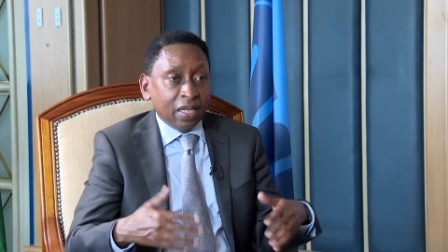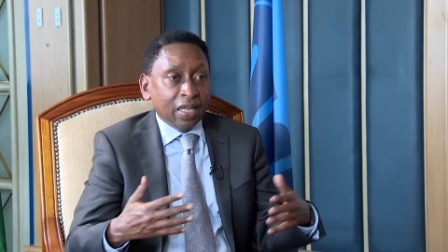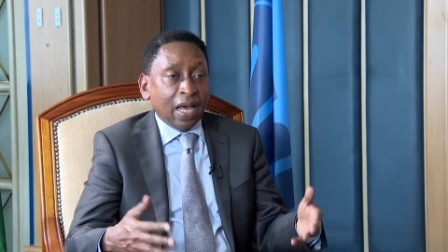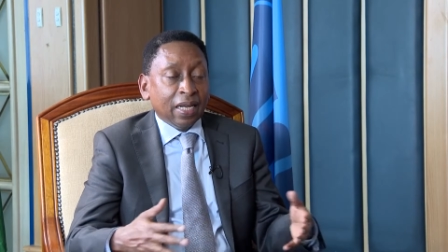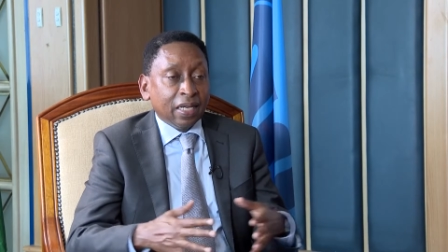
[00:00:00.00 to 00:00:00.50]

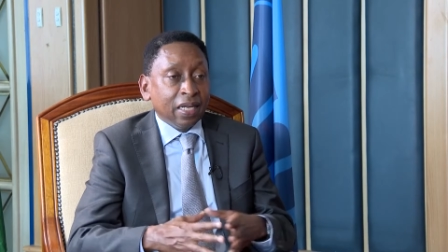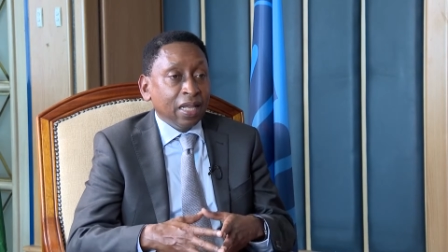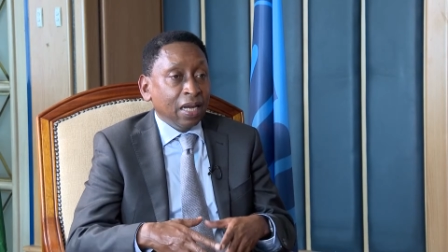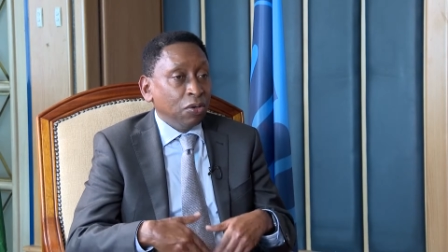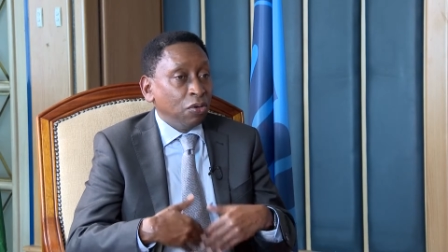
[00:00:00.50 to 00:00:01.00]
in that. And
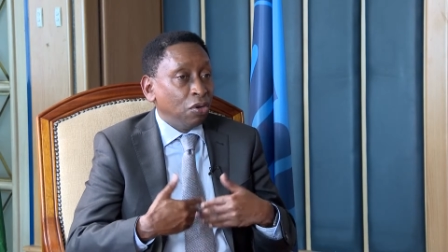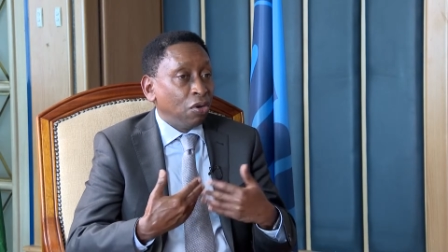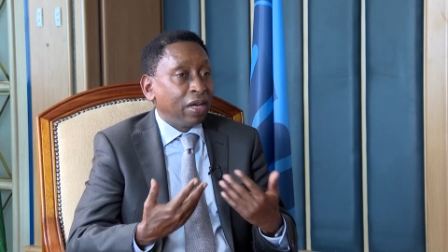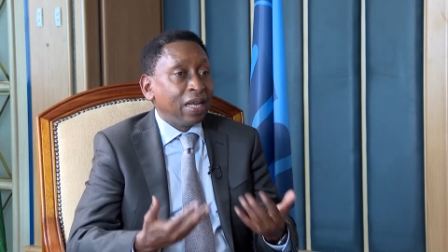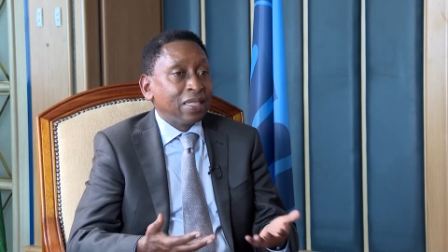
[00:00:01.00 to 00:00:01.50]
in that whole
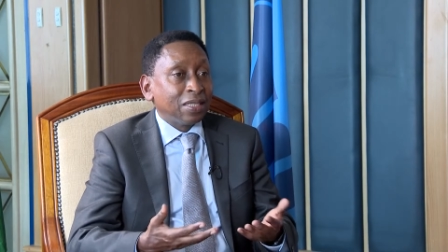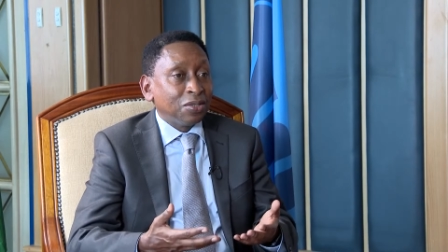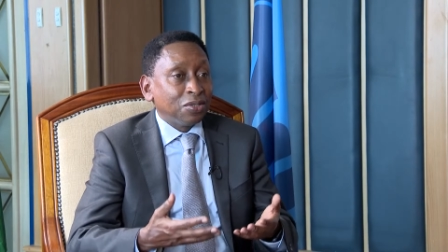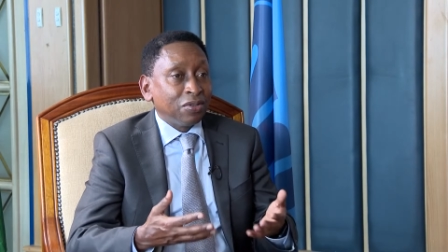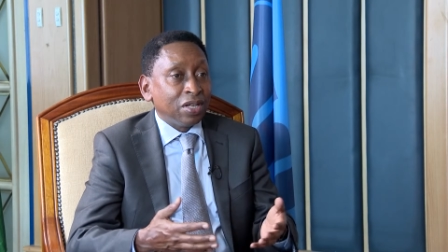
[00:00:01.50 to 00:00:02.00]

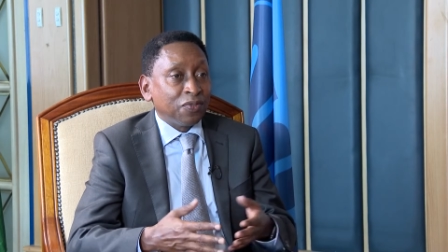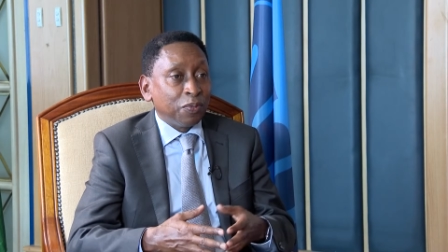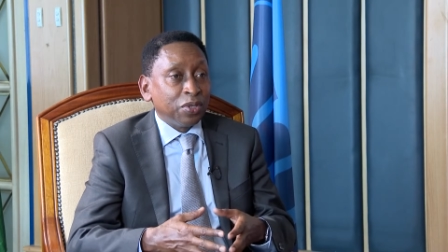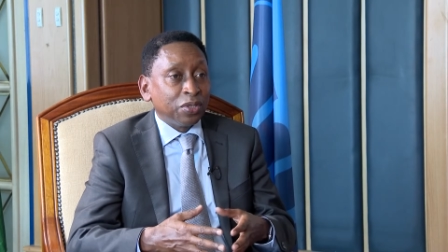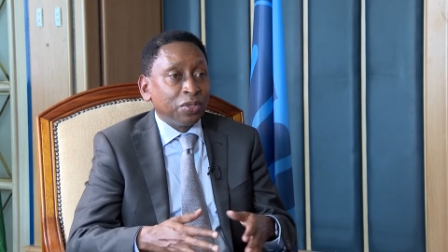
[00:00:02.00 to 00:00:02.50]
organizational
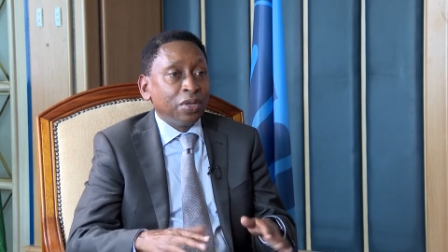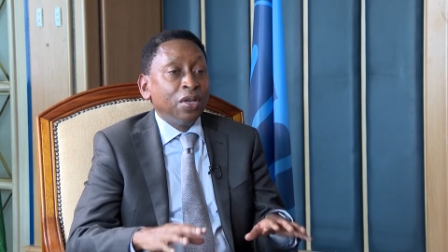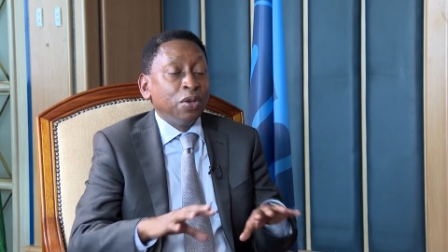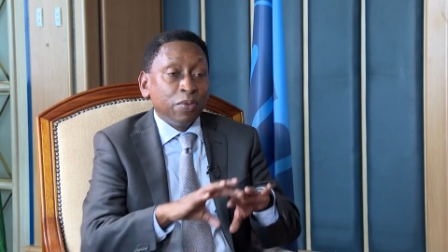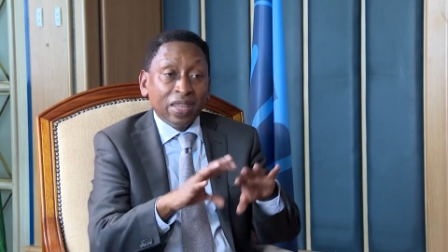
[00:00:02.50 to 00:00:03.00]
transformation,
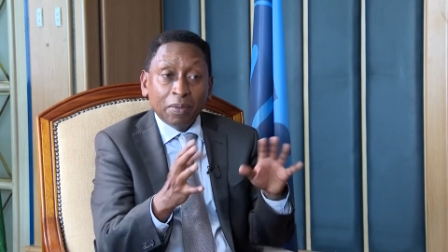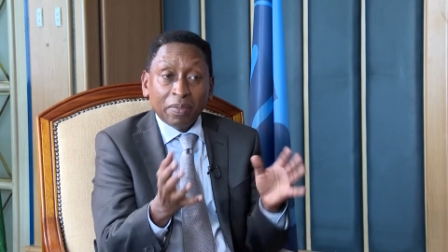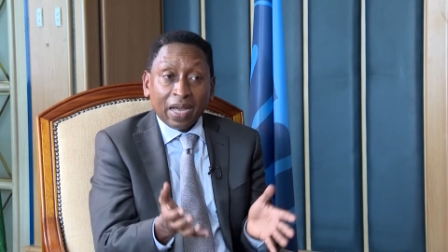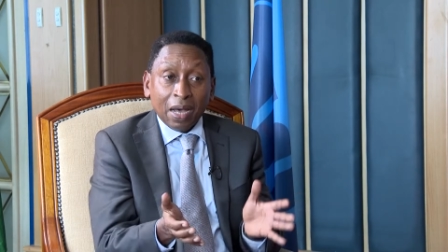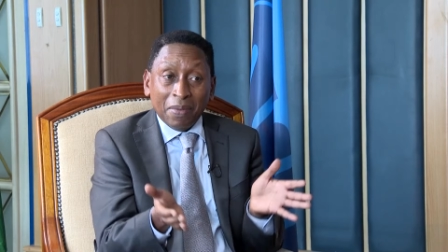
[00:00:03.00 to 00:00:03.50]
we
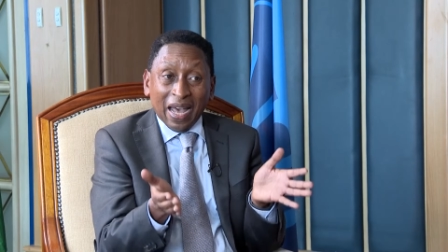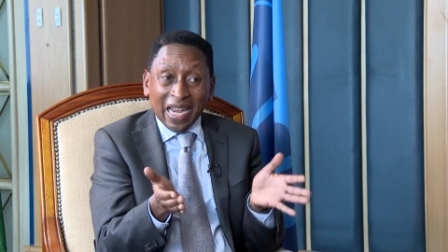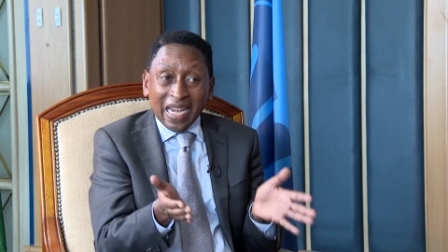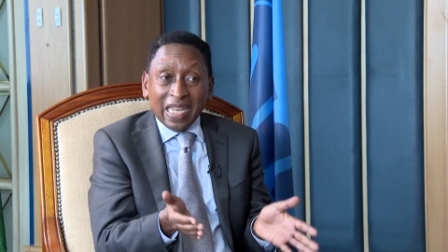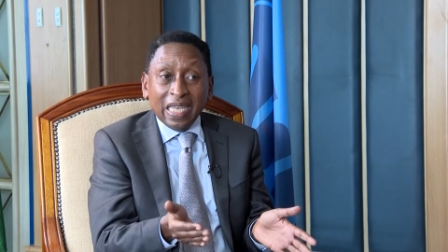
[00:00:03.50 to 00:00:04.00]
then become
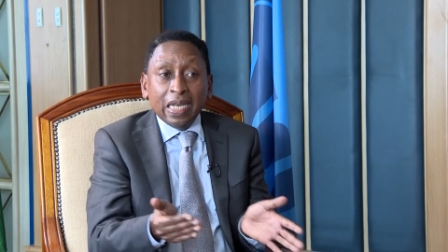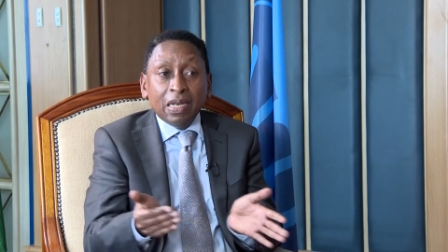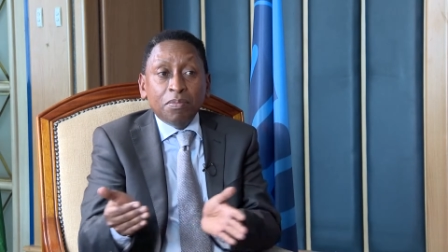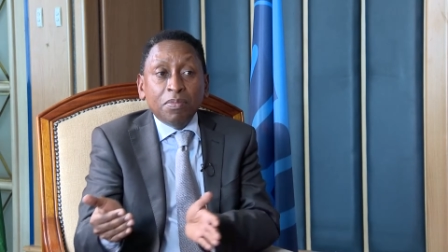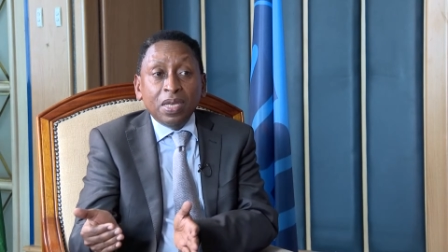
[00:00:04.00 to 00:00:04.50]
a
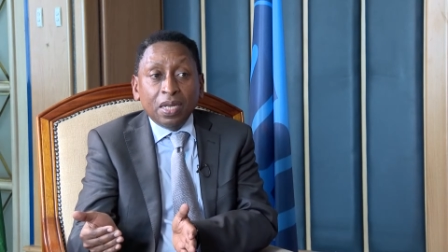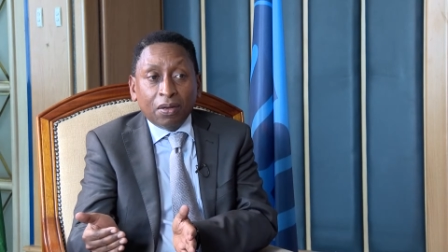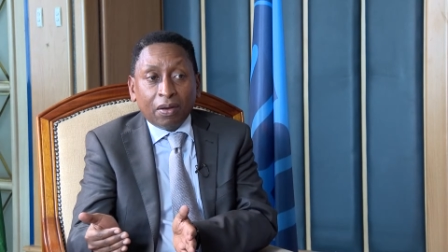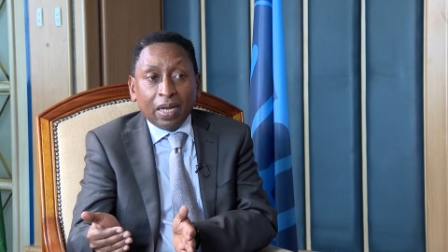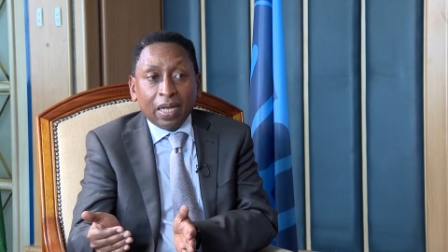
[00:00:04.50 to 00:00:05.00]
lean,
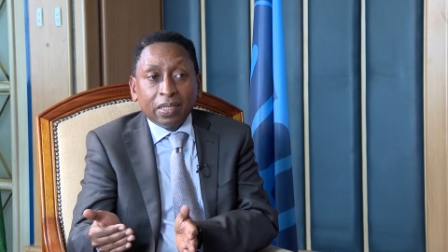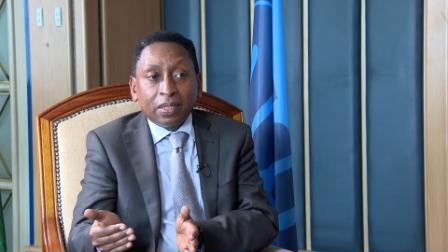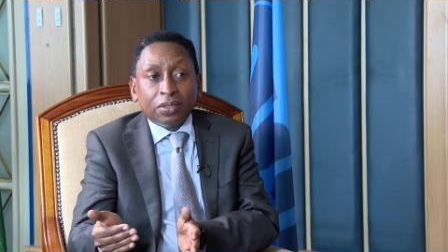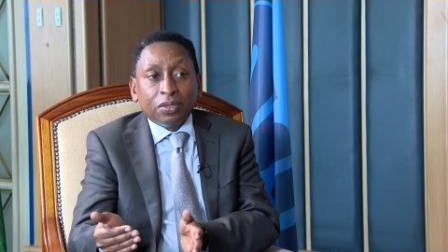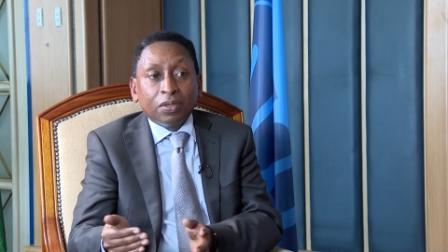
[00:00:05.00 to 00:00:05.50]
mean
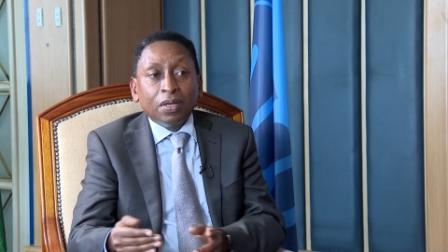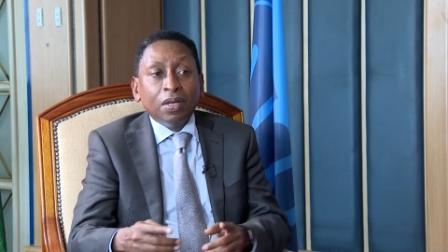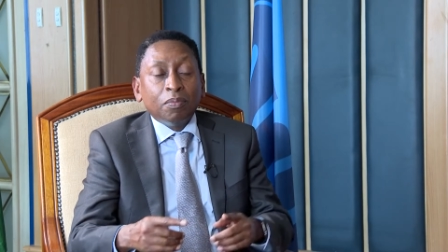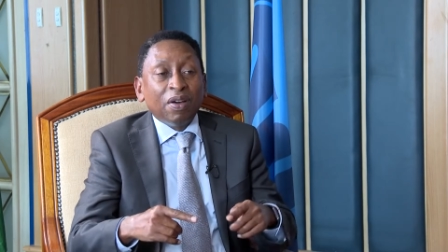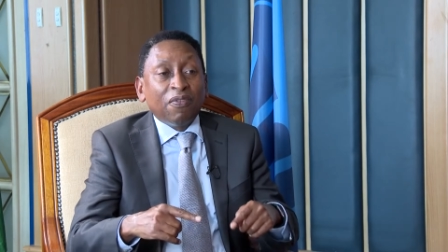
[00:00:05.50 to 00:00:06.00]
organization.
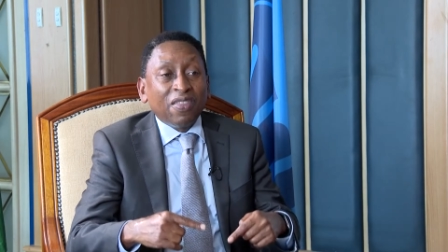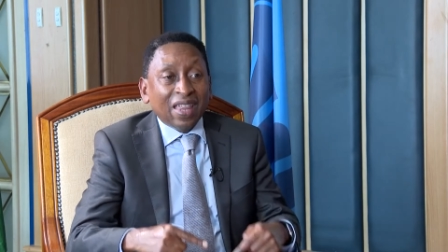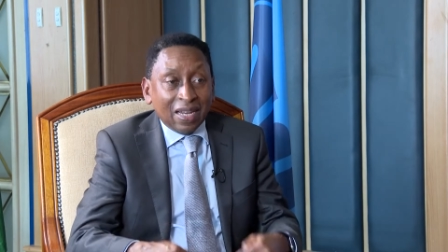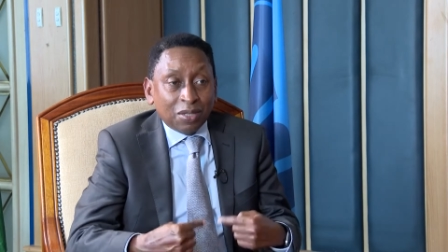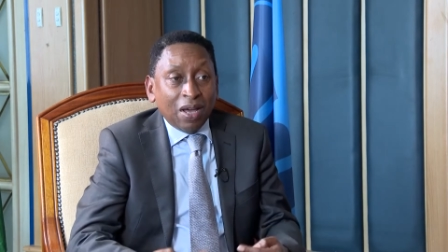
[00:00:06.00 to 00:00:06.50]
But for
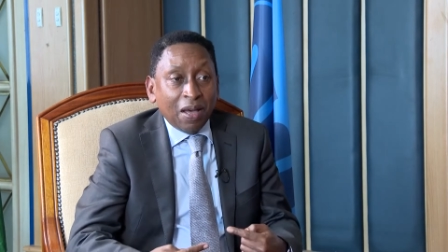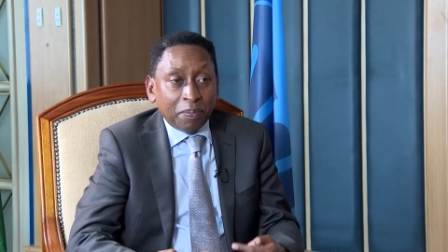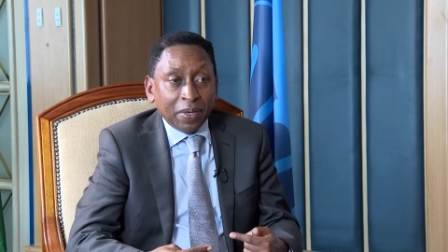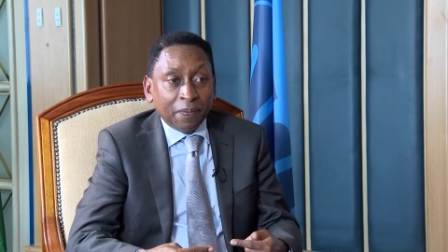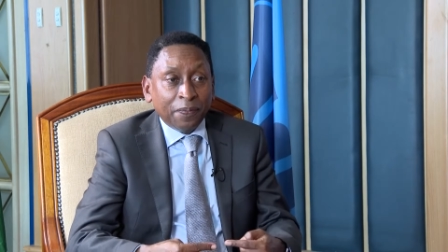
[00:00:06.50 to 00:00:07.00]
that to
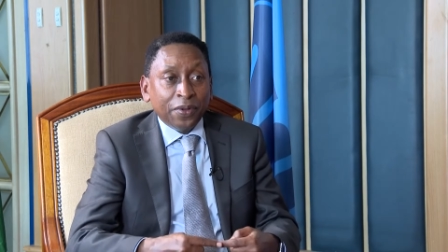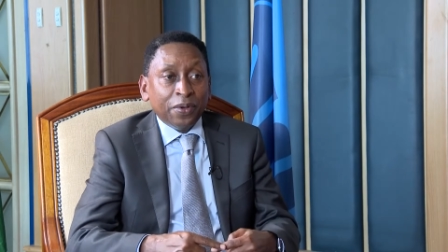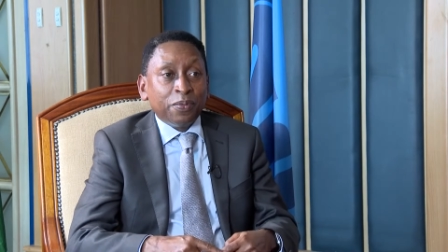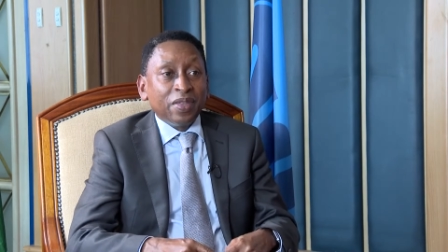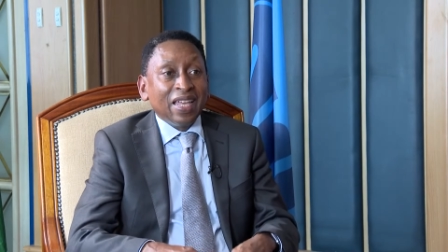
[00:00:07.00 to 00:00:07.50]
happen,
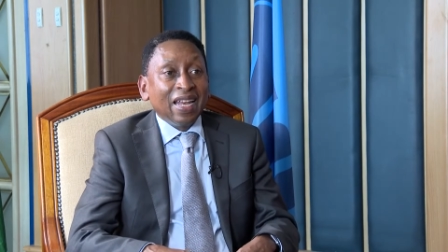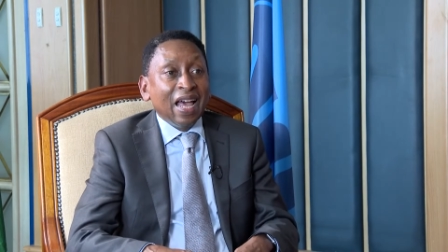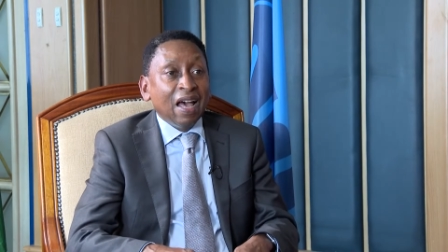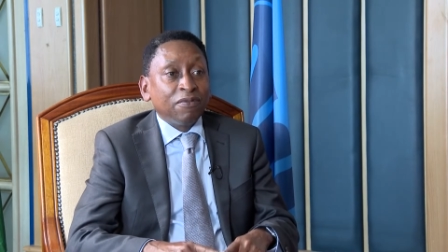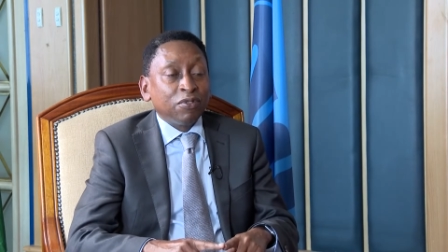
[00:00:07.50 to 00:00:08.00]
we then
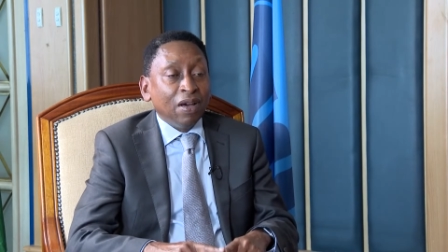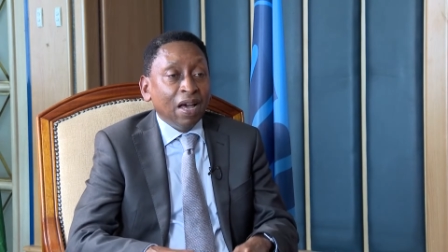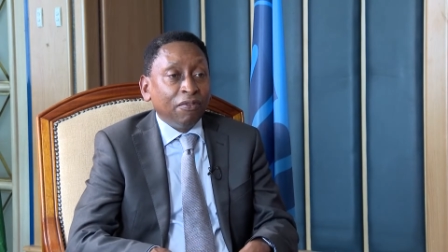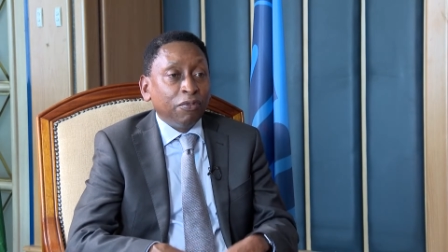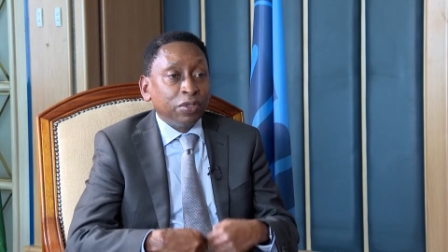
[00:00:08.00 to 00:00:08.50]
have to have